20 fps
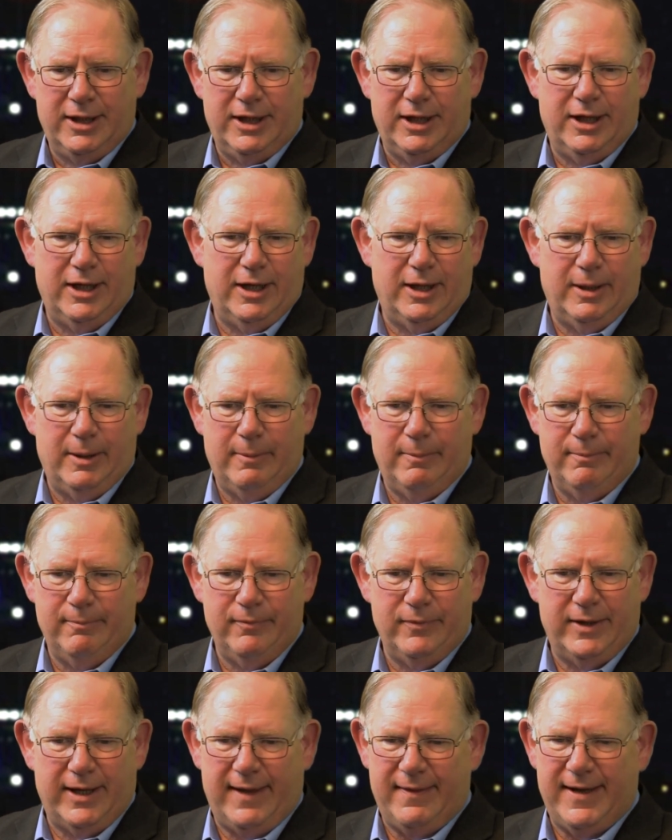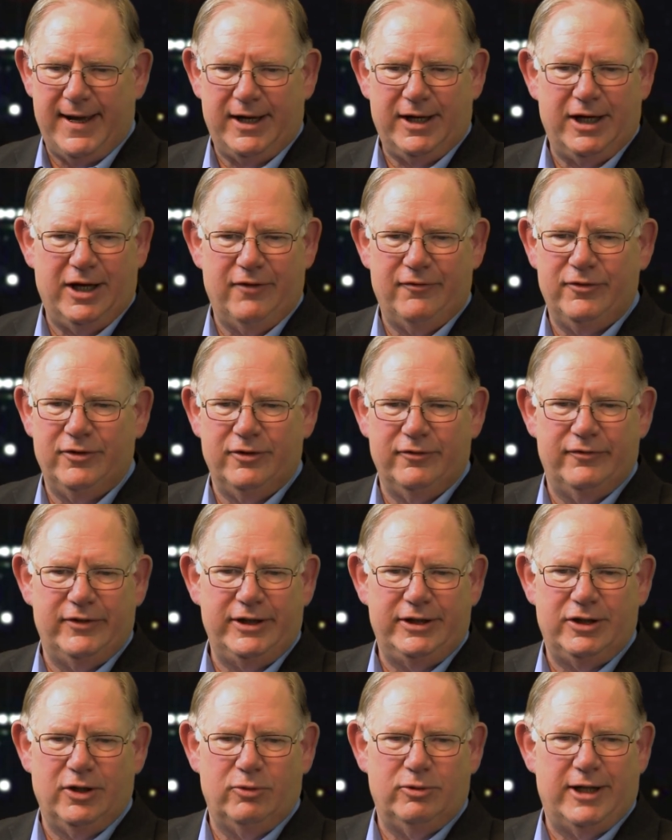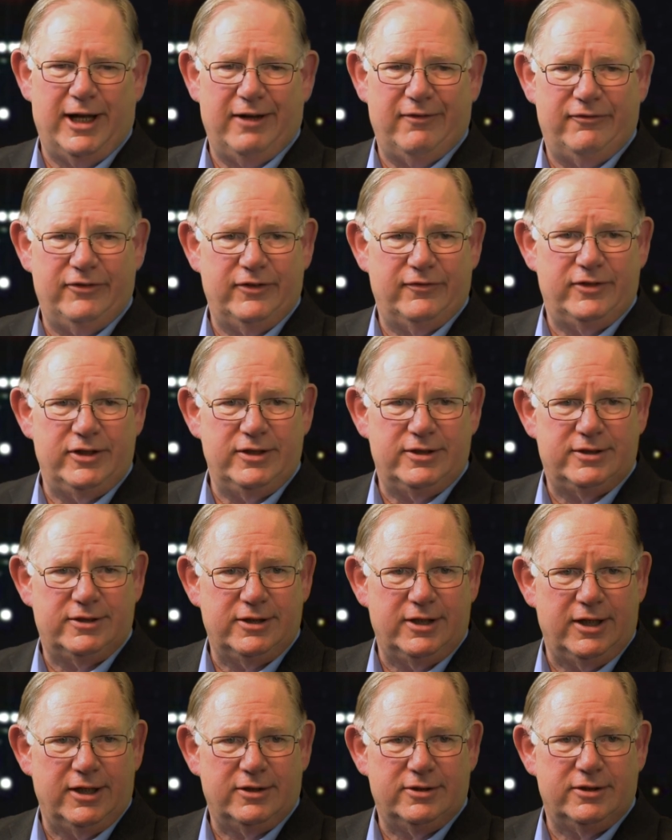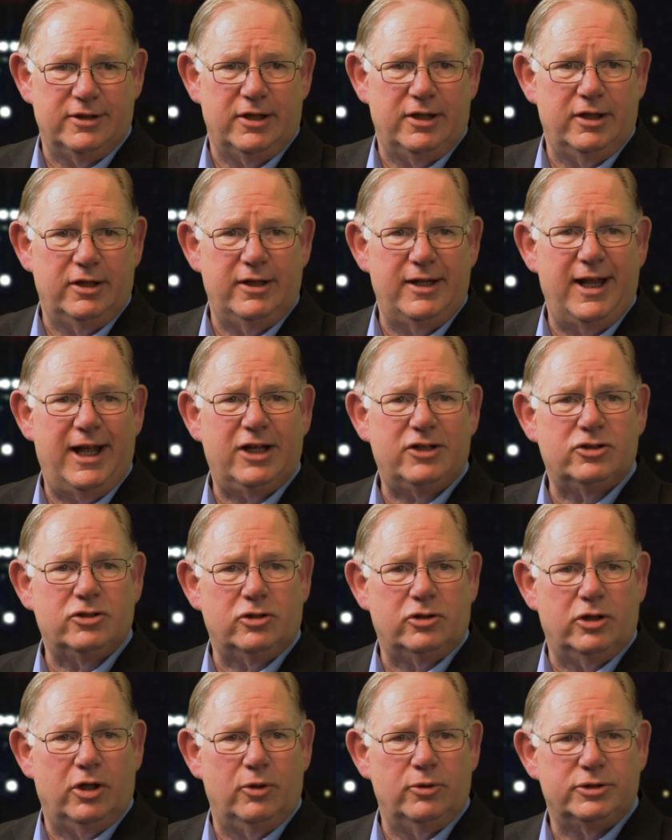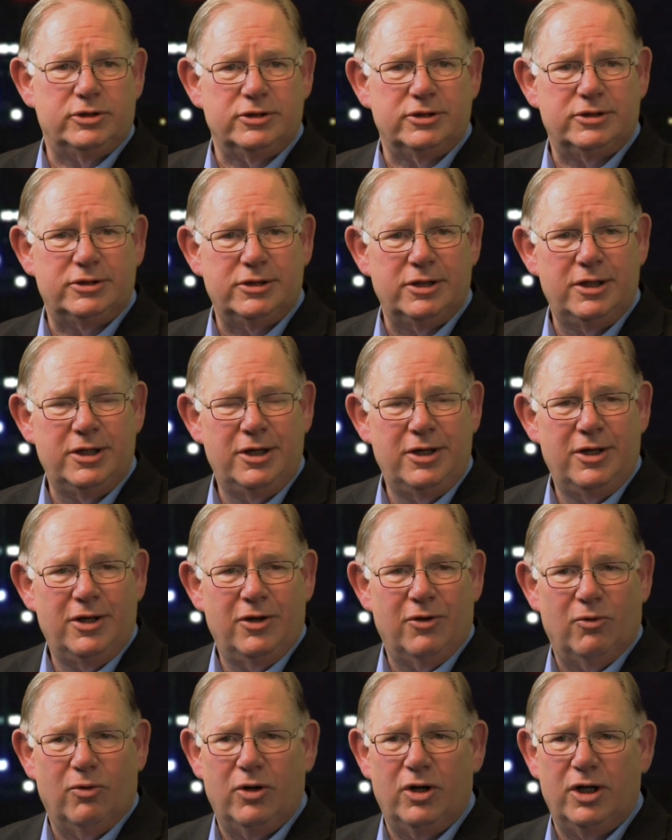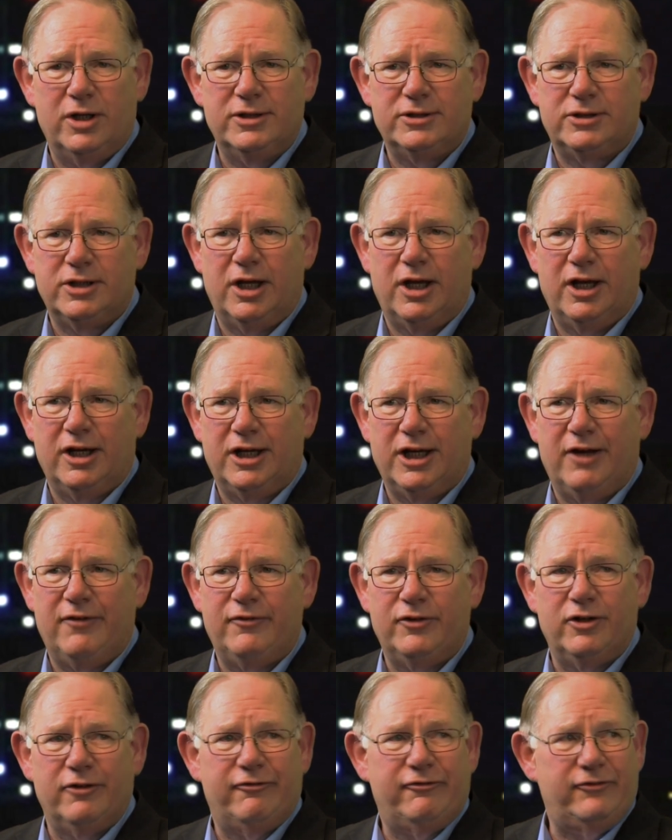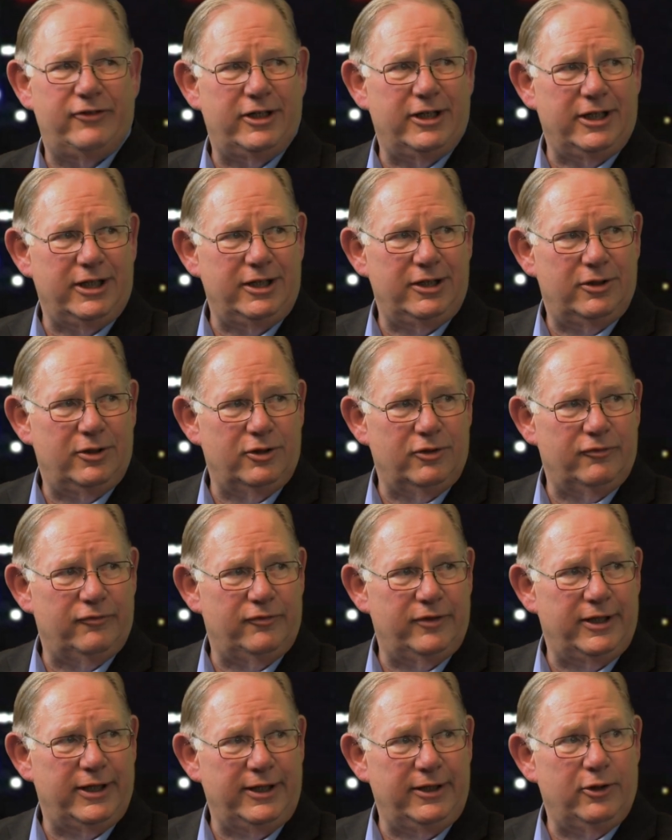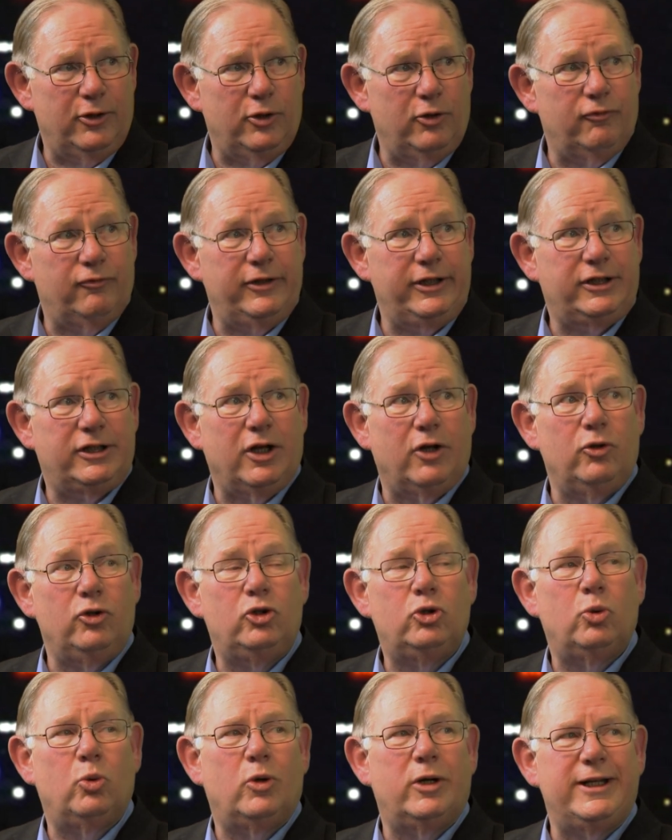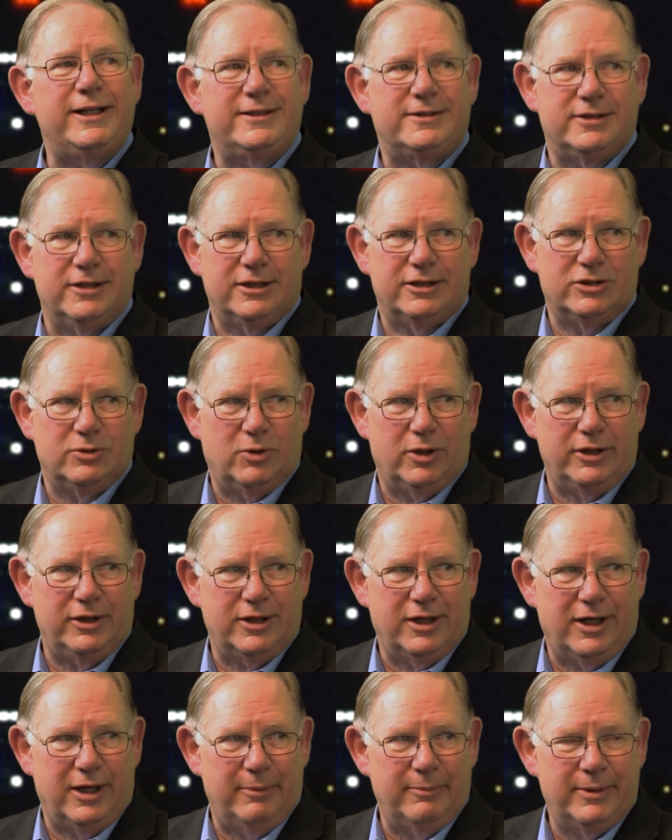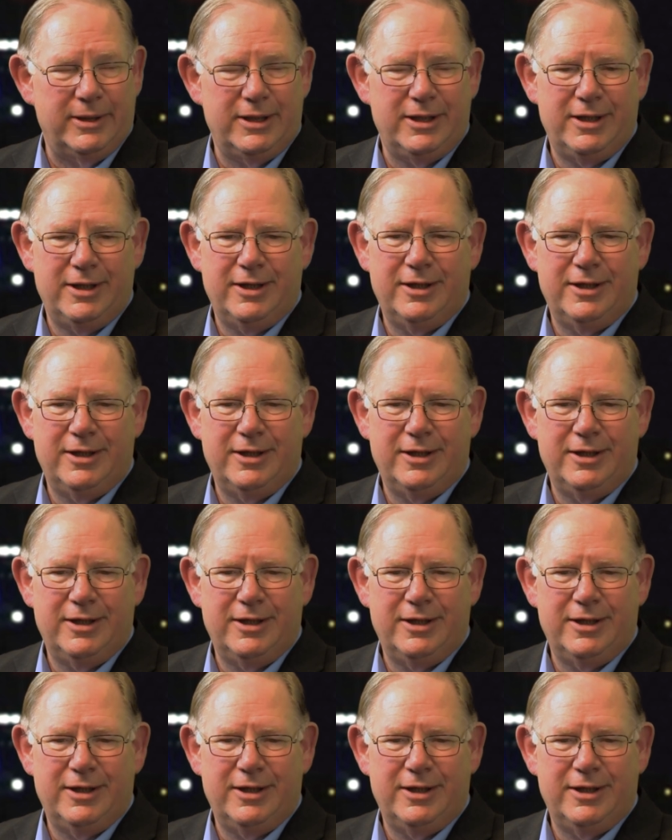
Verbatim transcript: Um, that that governor vetoed like 56. The next closest was uh, Governor Finney, who he, who vetoed 26 one time.